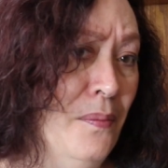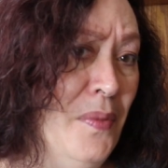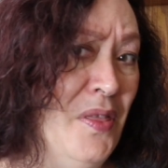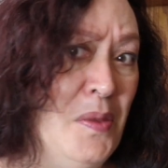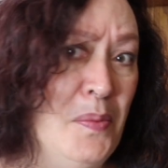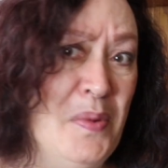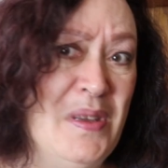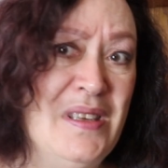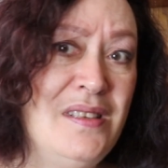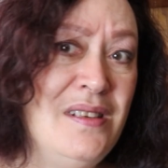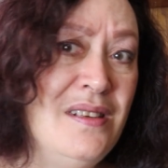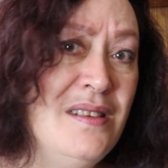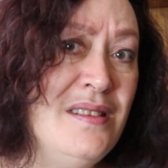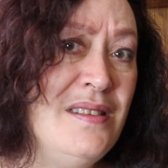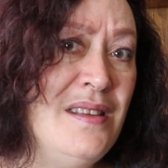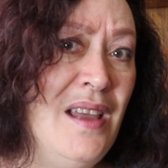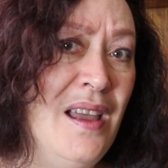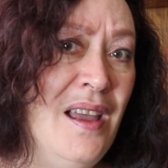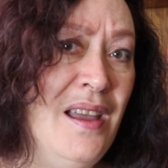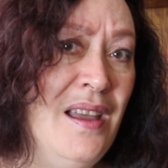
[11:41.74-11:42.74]
But the business
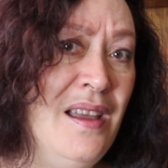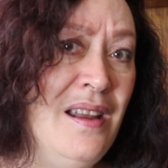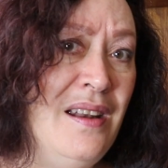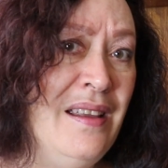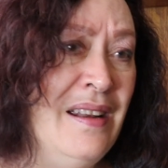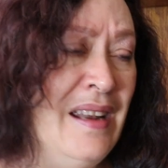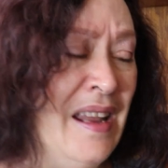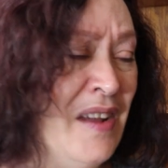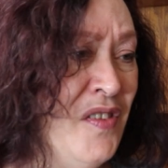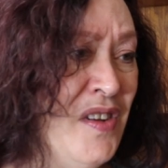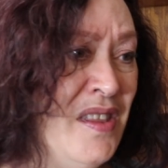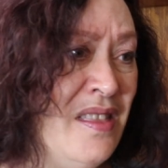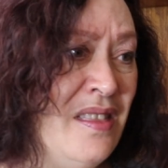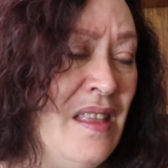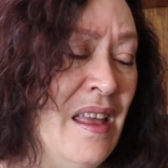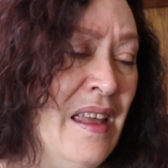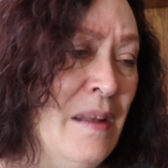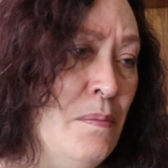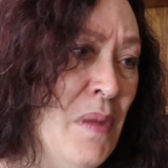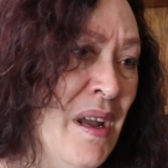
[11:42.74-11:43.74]
side
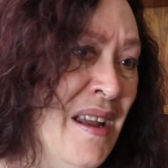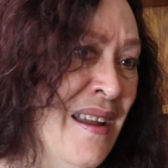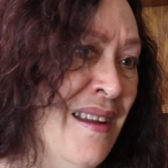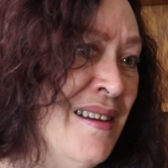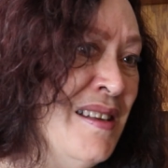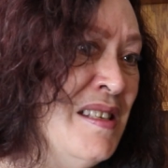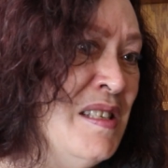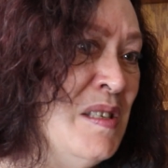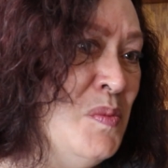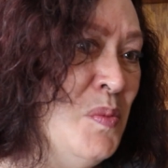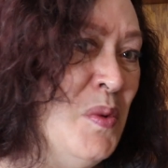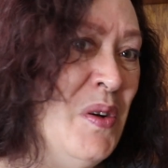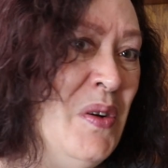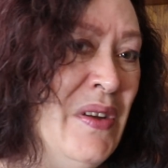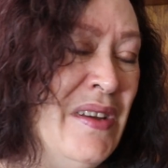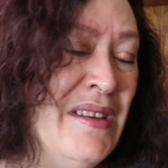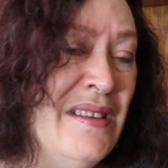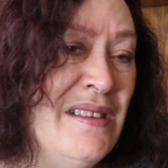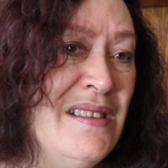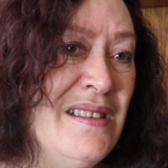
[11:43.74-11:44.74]
and my
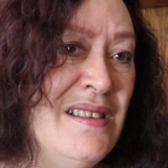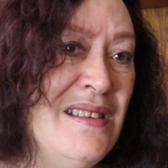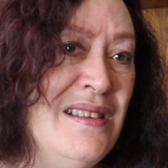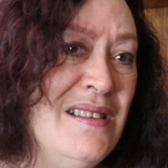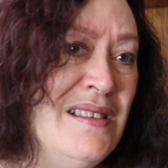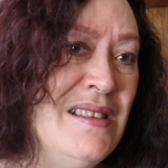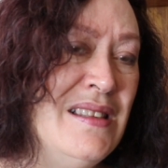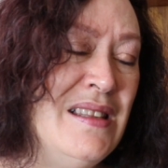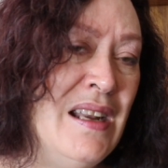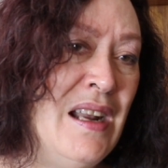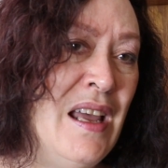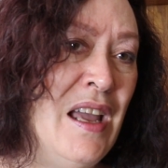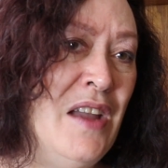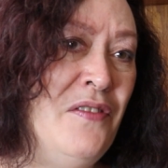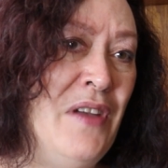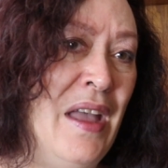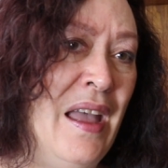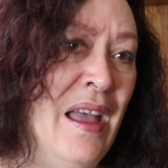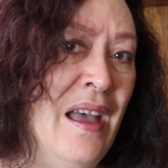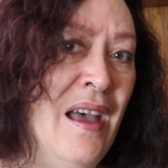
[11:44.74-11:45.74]
experiences that
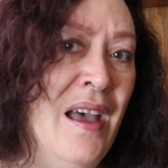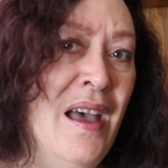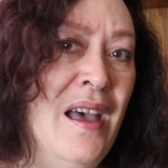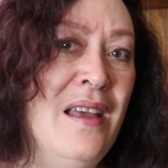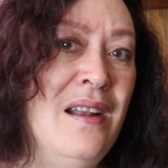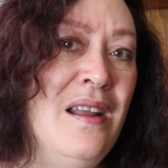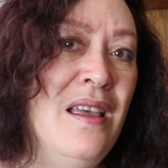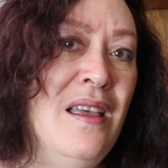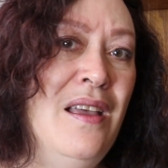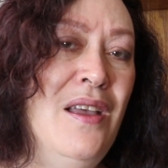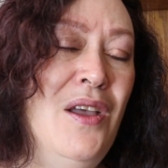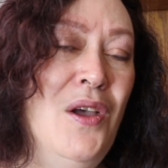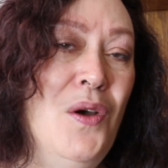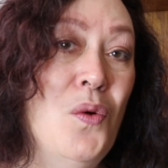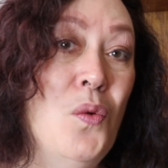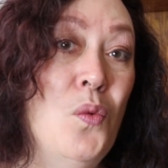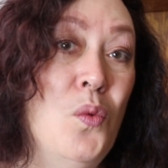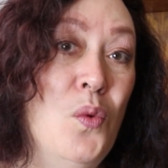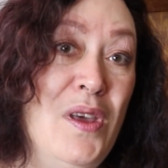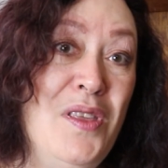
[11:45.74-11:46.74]
I've had
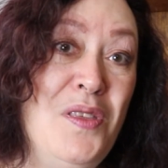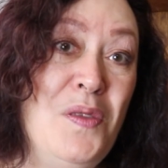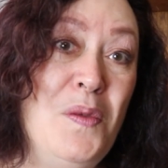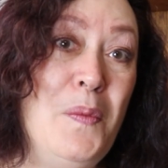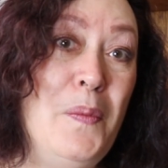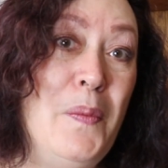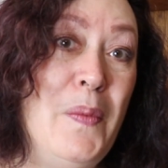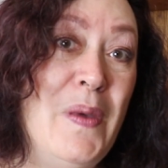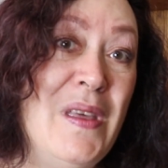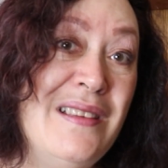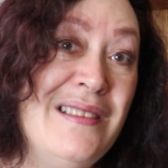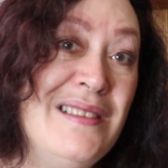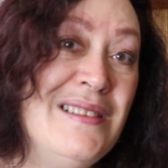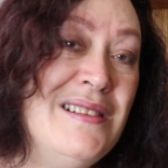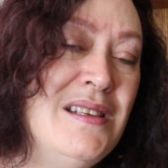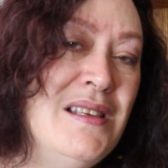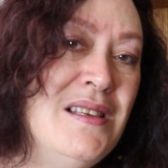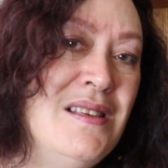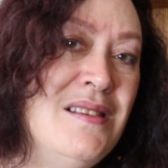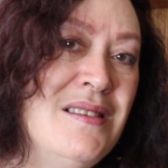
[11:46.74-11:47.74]
with
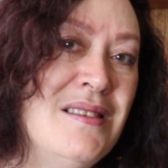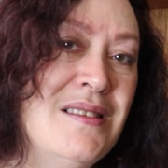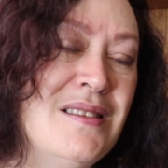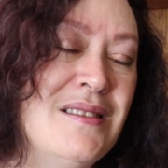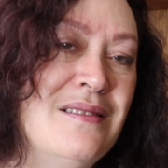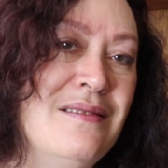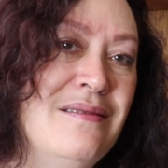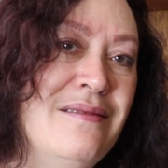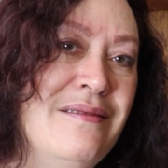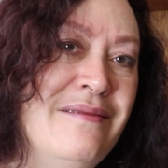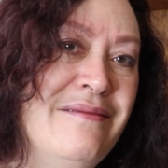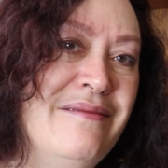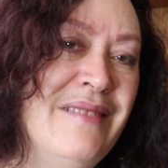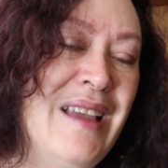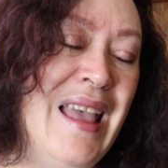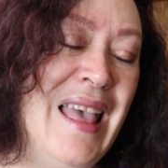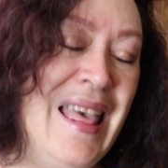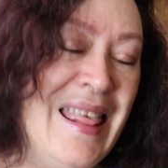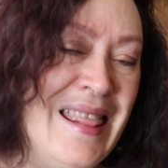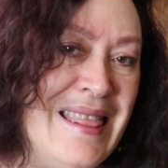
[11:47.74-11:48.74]
business,
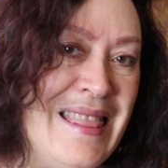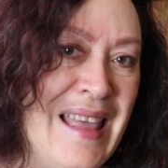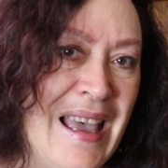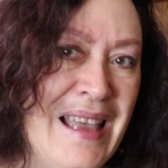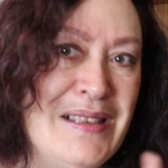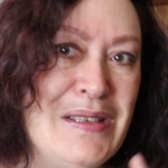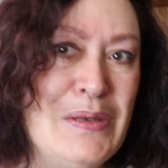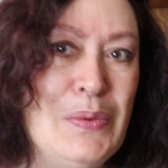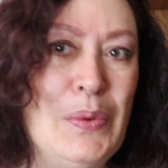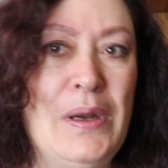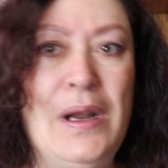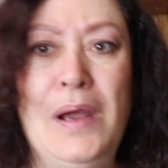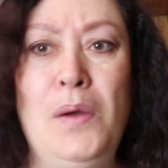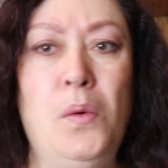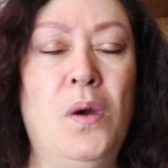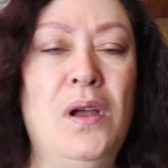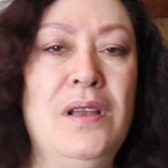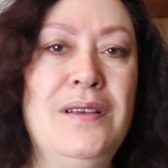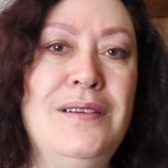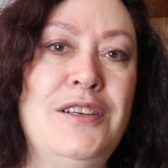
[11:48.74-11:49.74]
that's what I
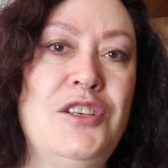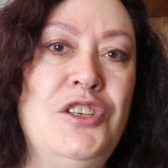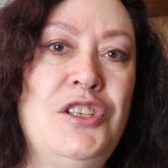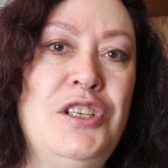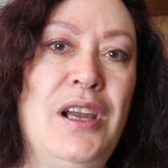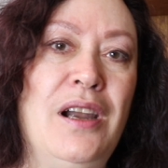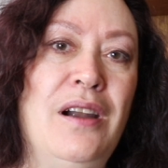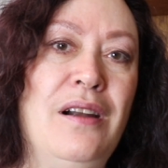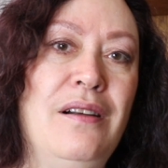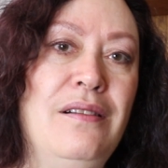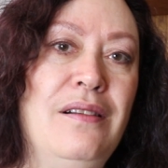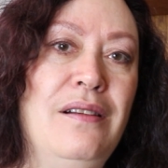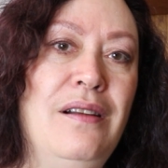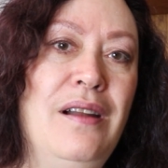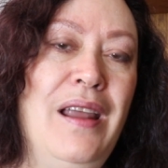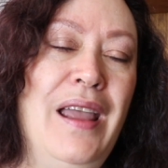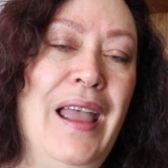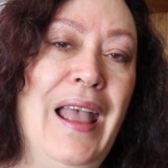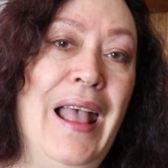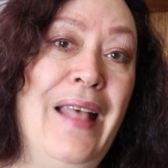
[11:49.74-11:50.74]
want to share.
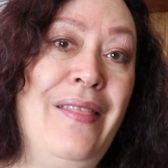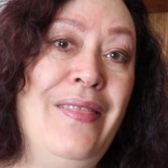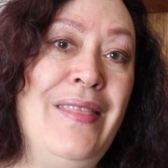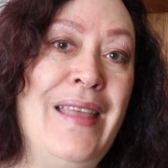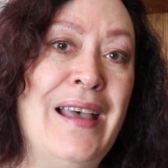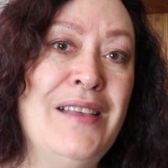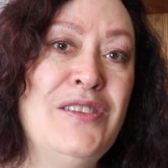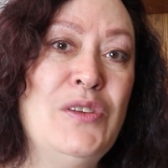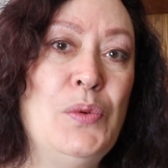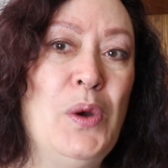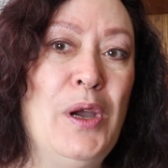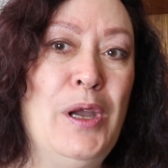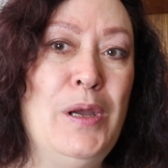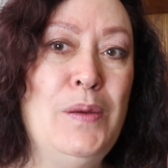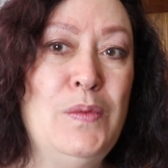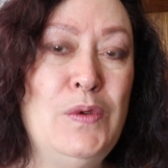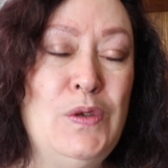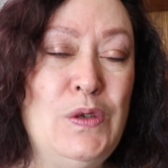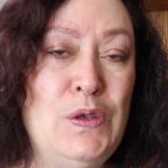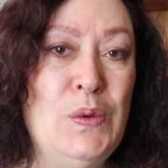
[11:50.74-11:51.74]
And that's why
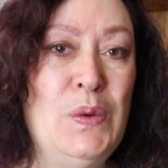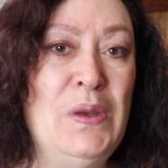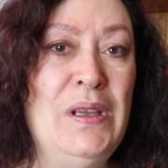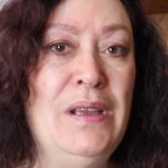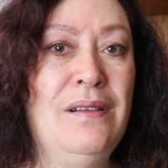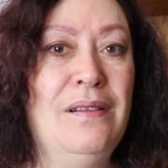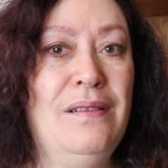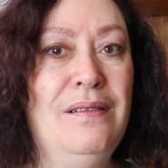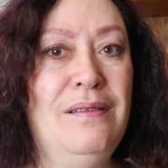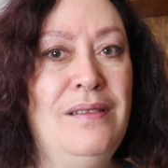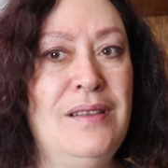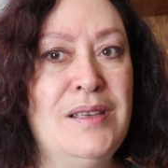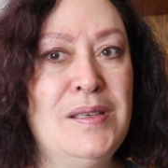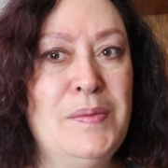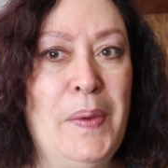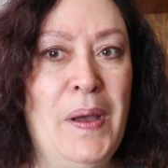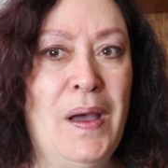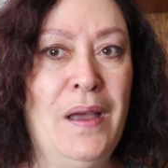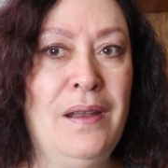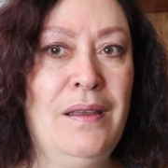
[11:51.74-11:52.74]
I'm doing
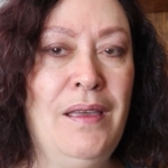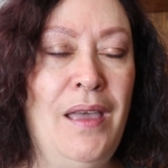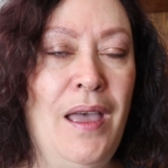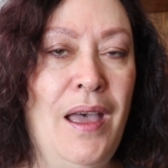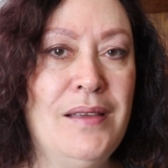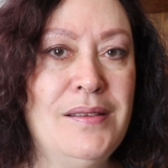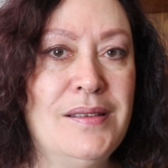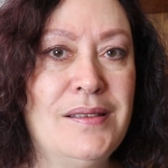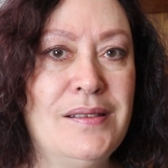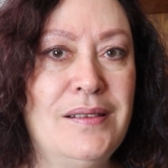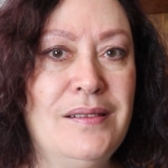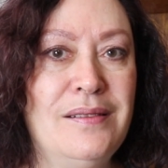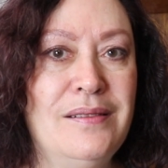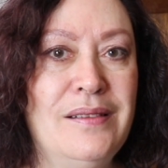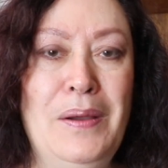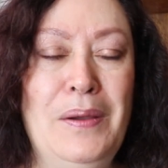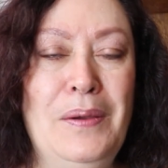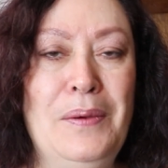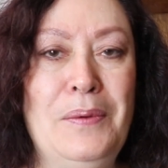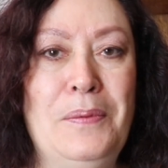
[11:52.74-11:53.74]
this podcast.
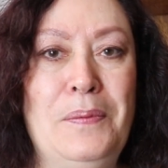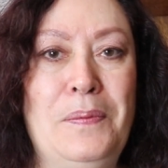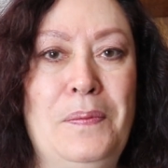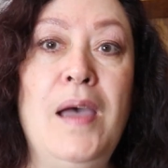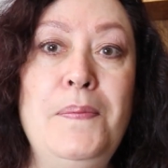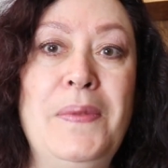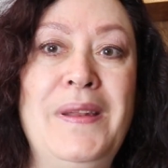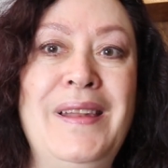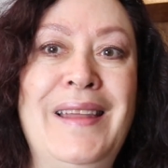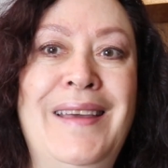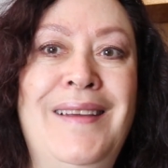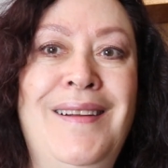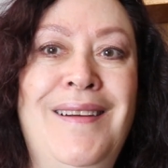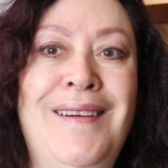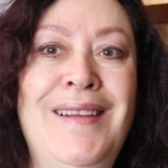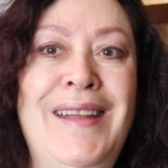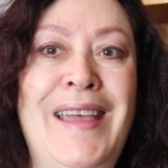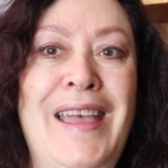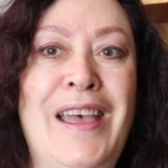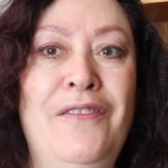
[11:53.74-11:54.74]
I plan
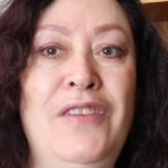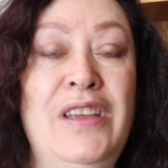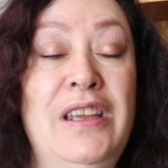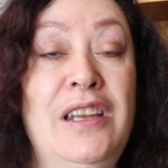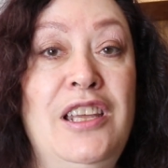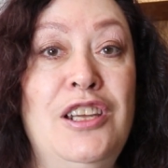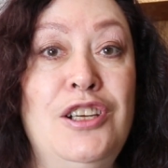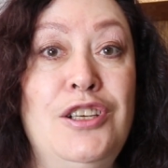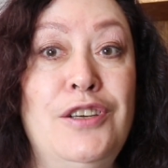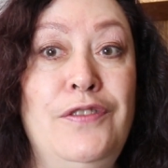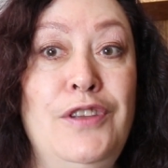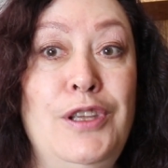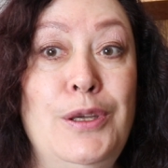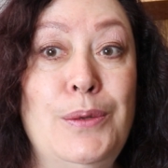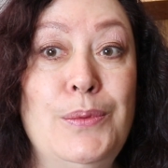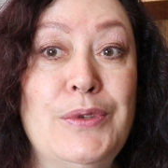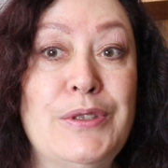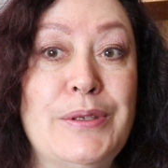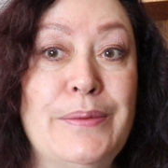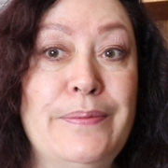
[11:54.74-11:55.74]
on having
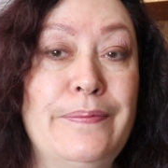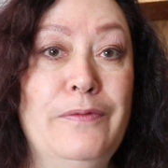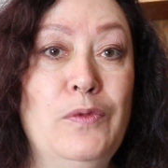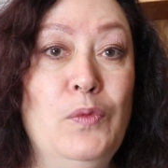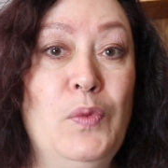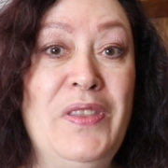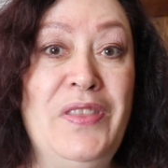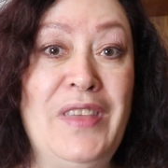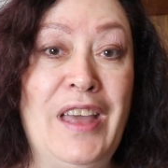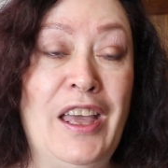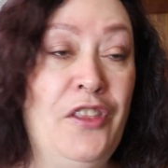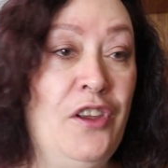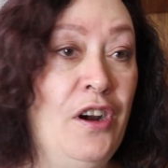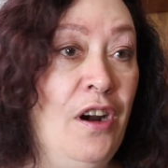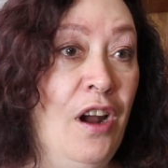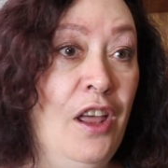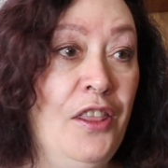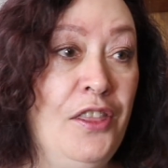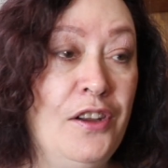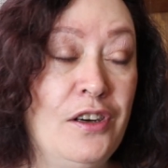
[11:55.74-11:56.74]
interviews with
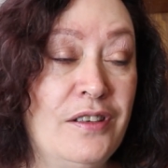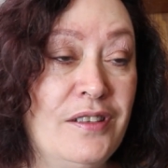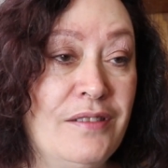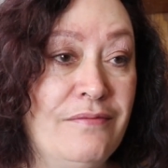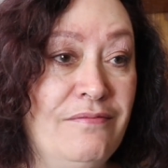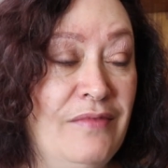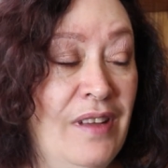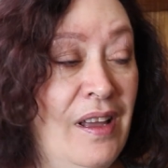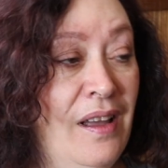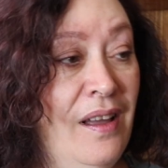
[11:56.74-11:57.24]
other authors.